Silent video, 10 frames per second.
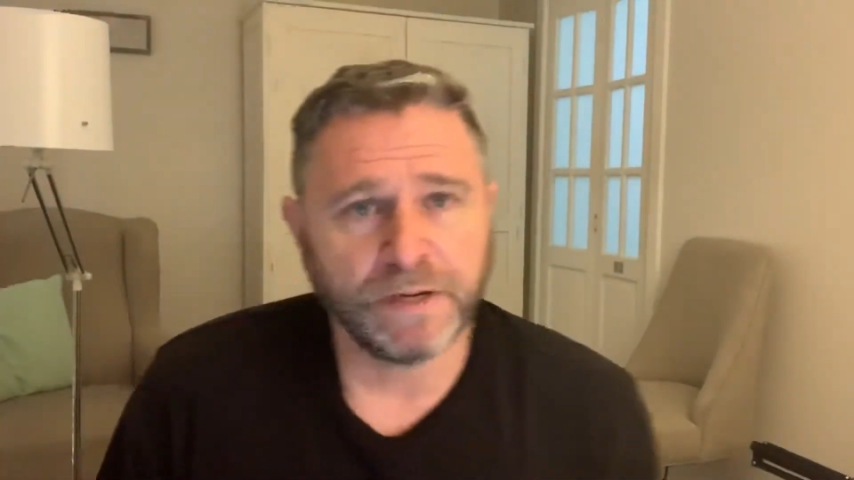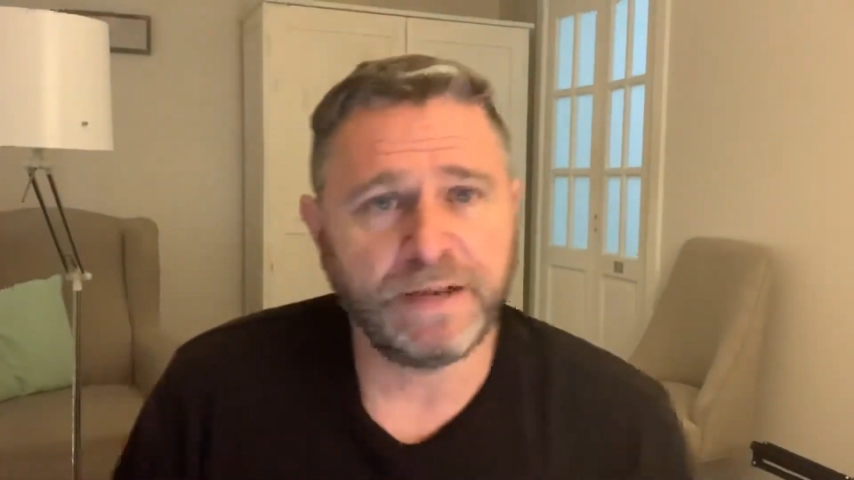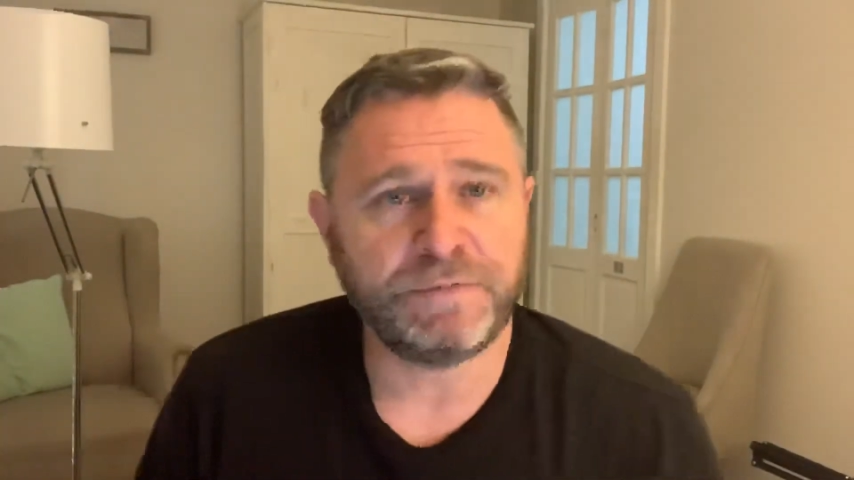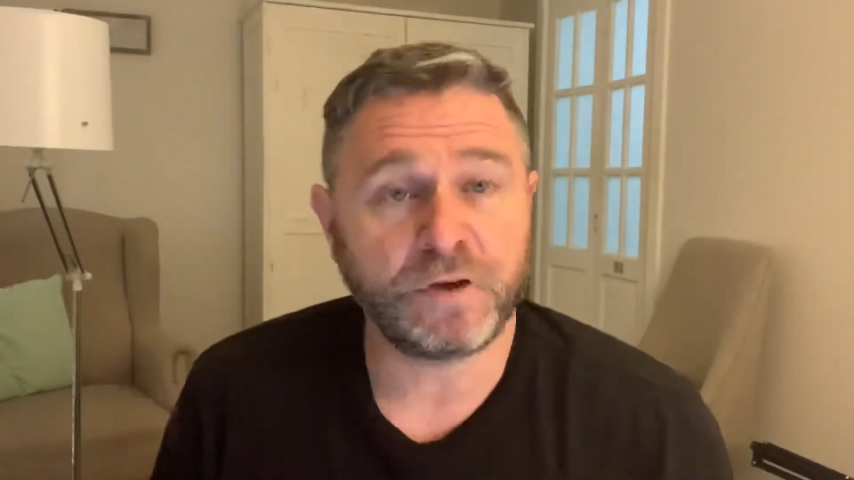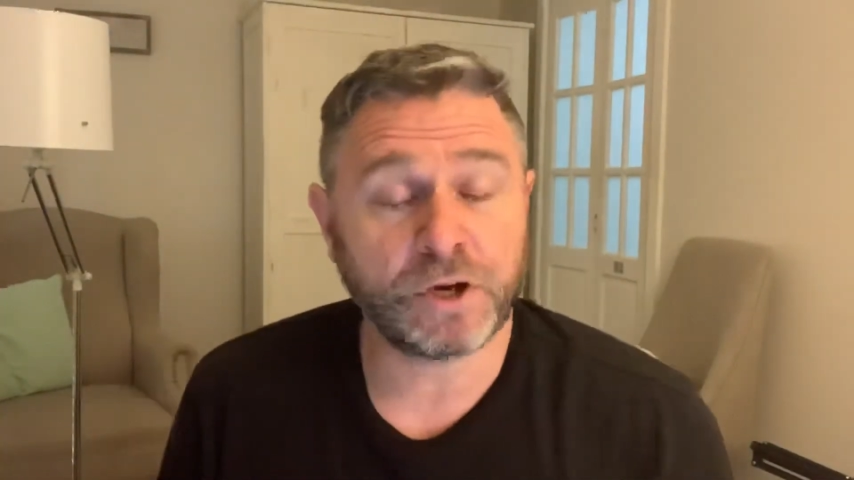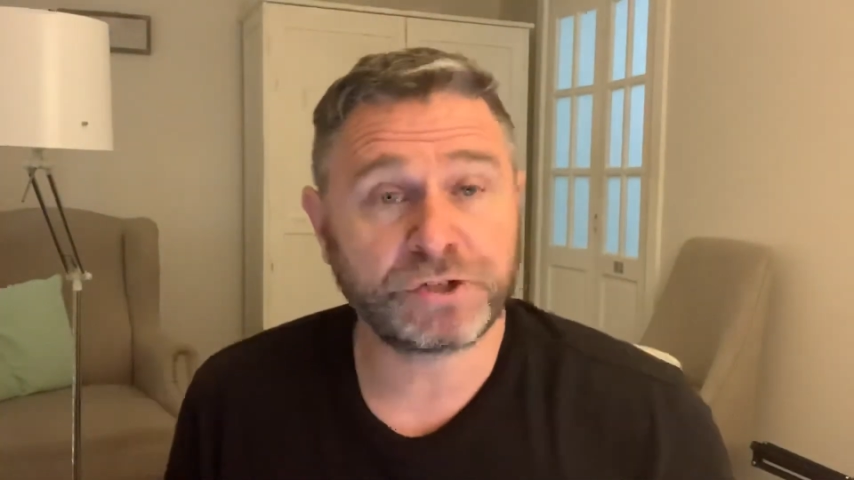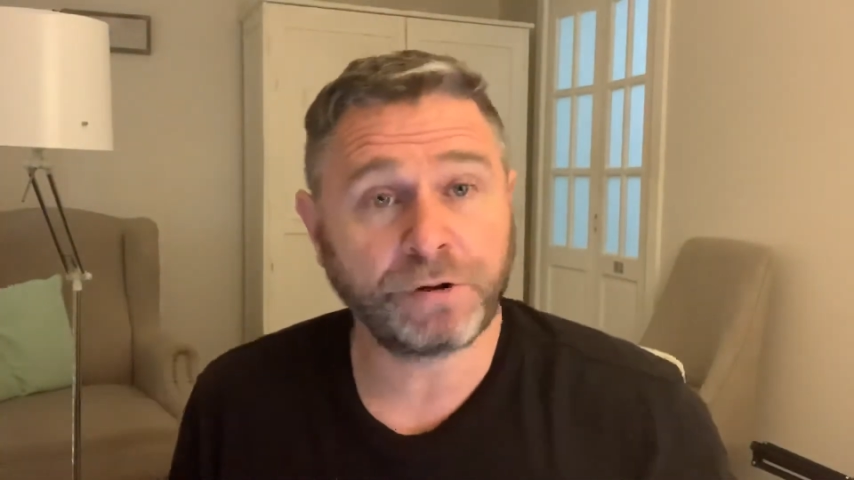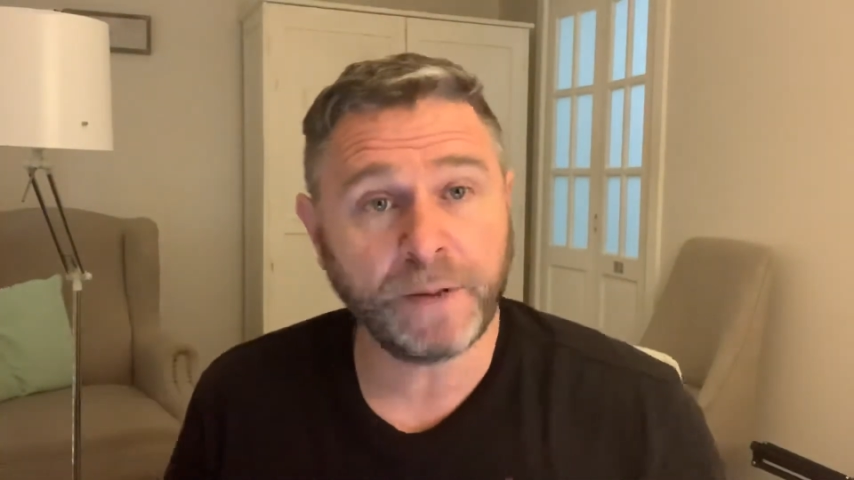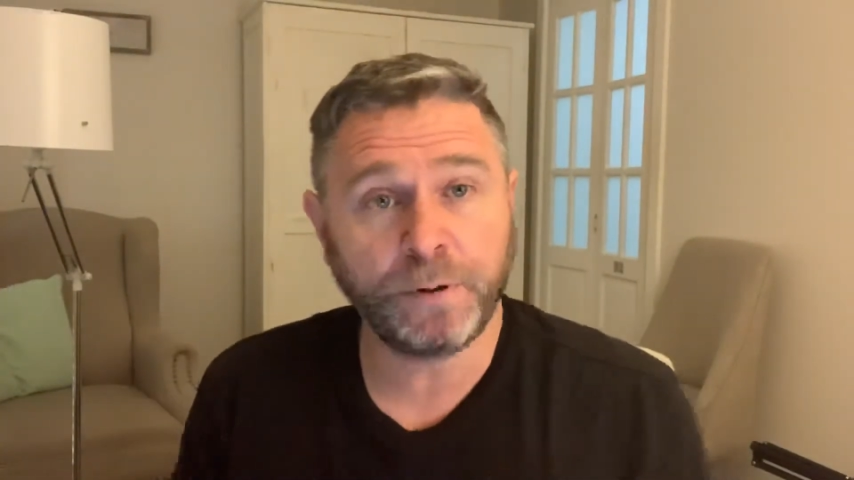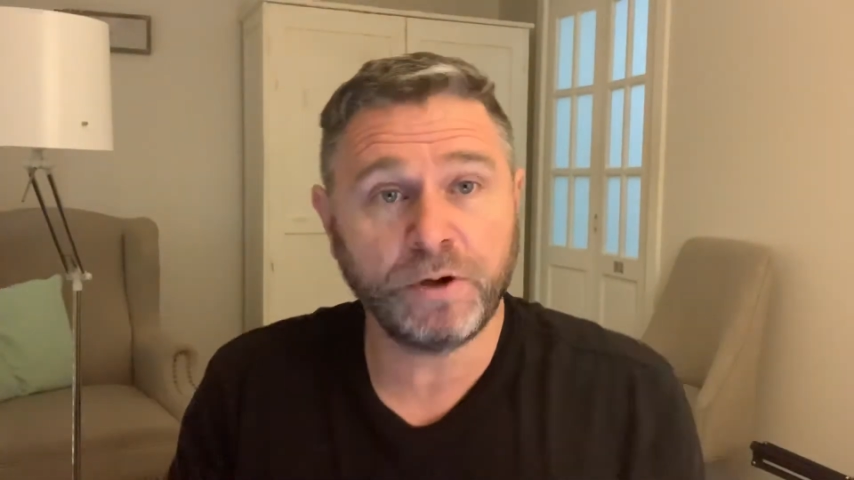Now, if you've got a
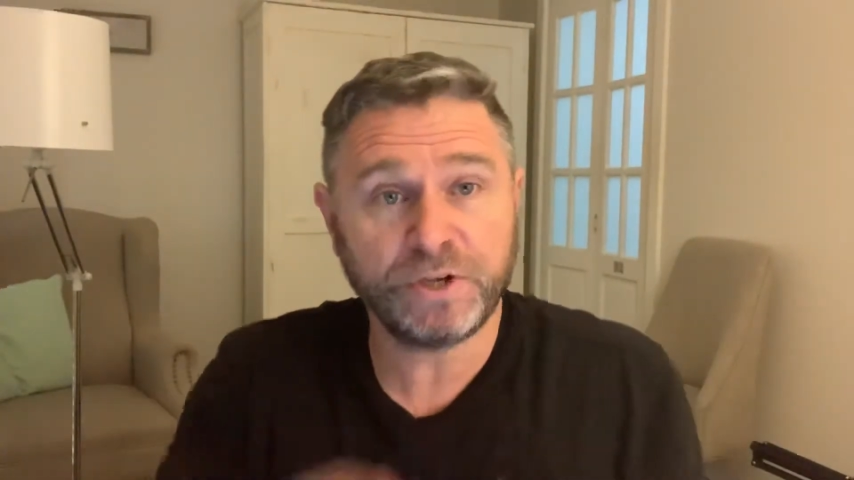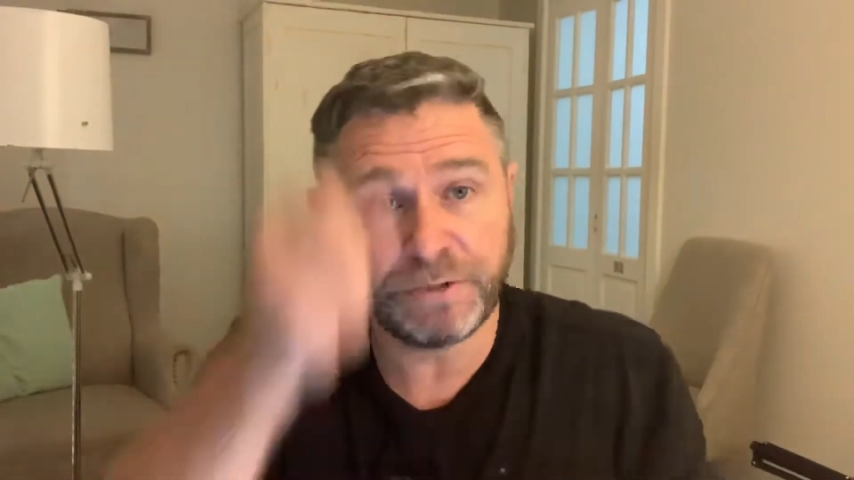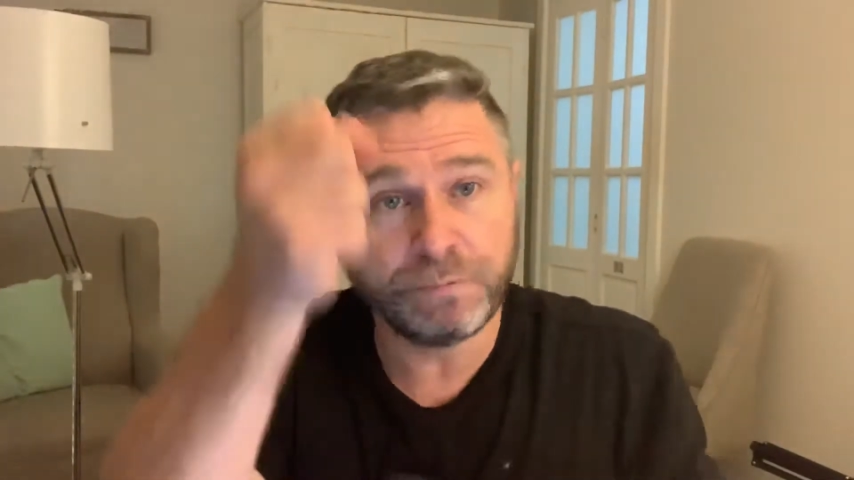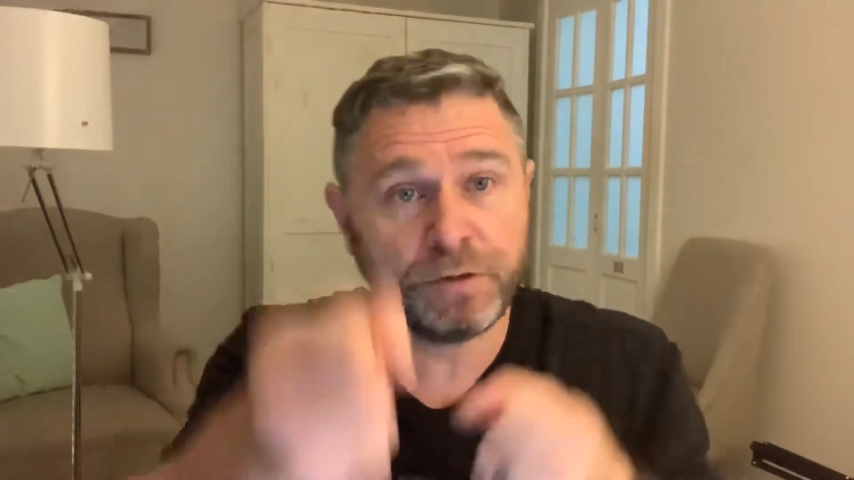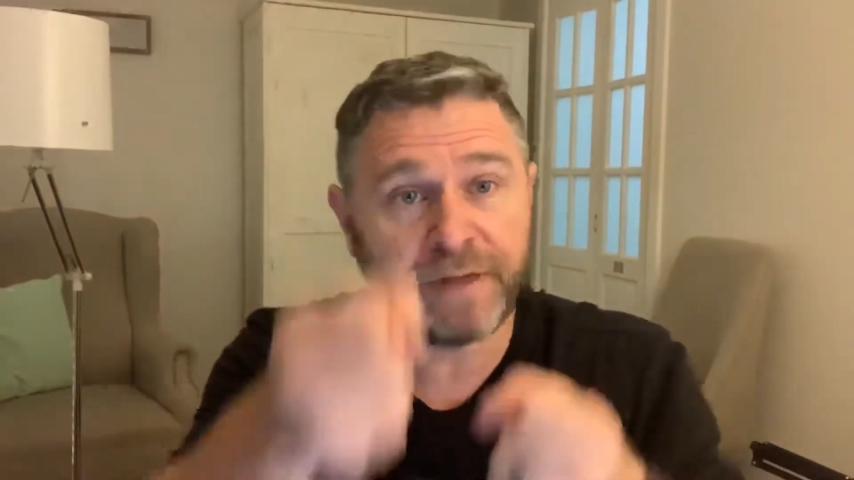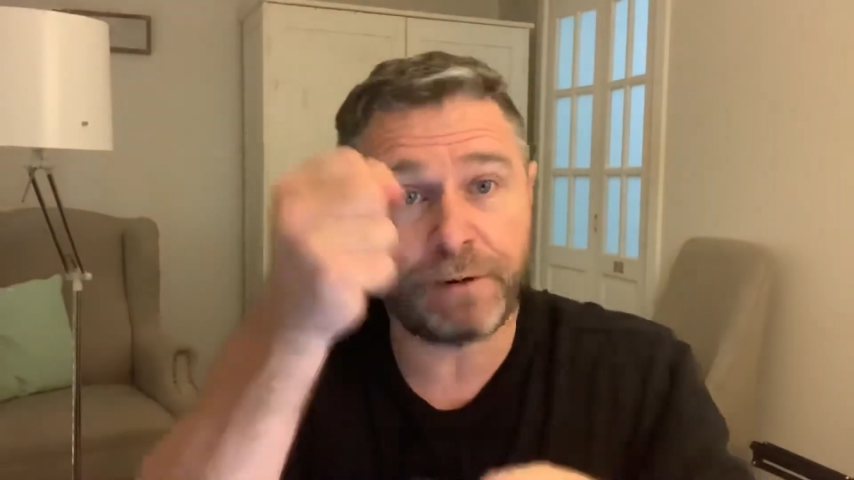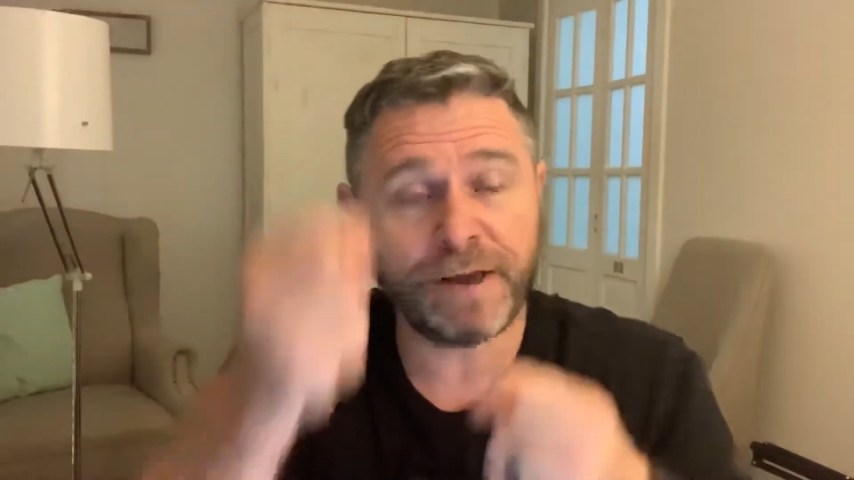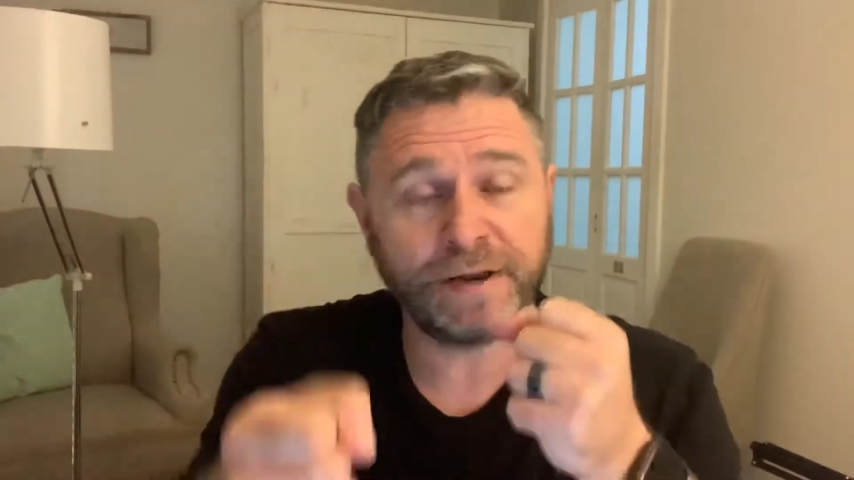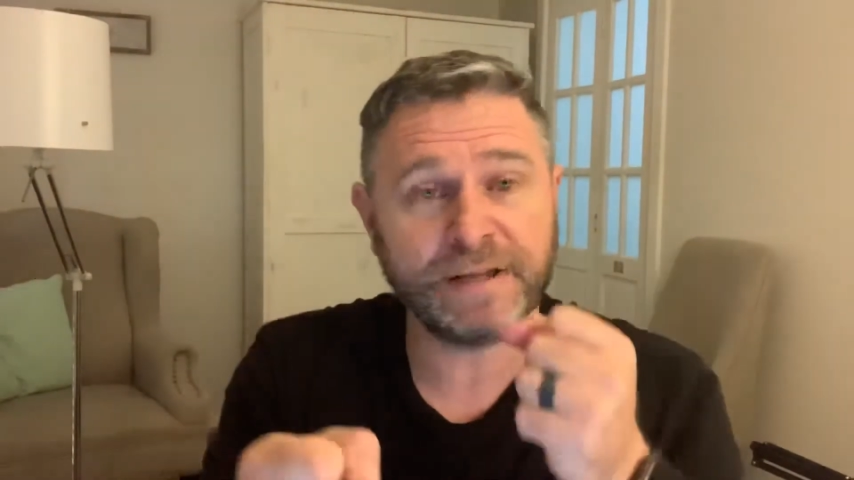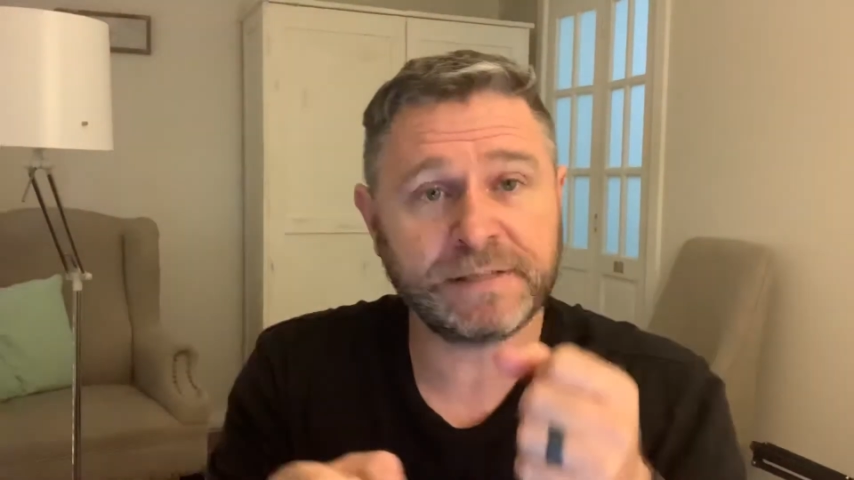tripod, you can move that
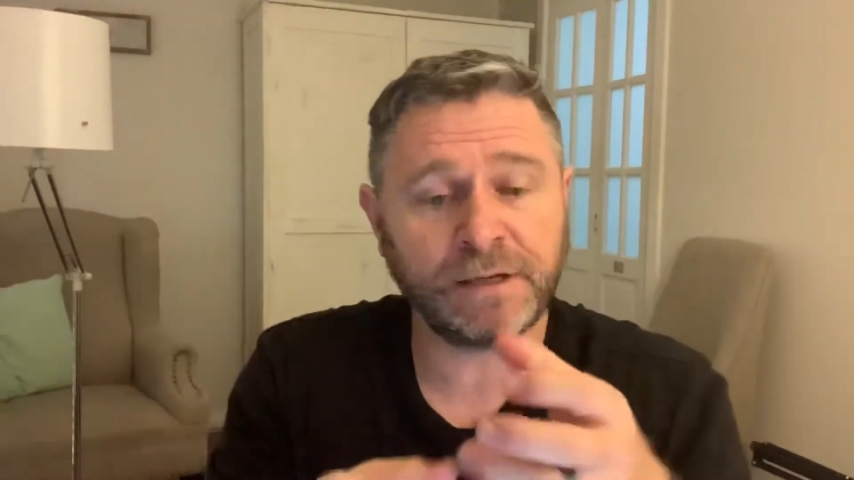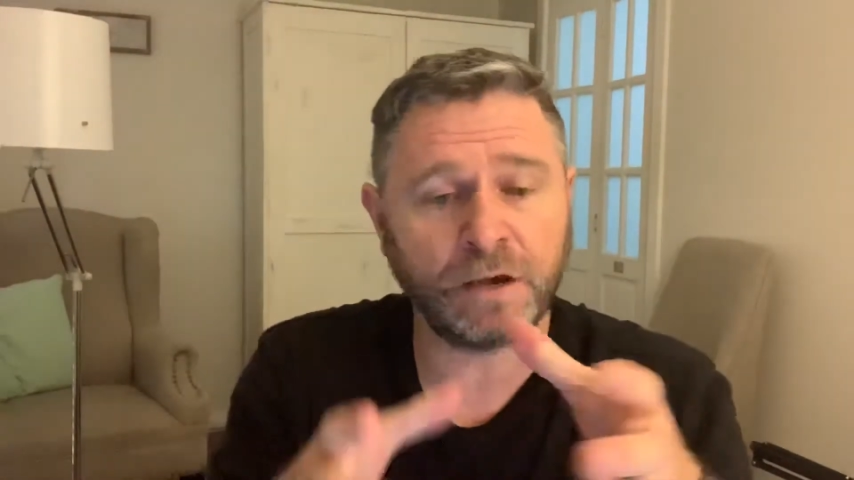around easily.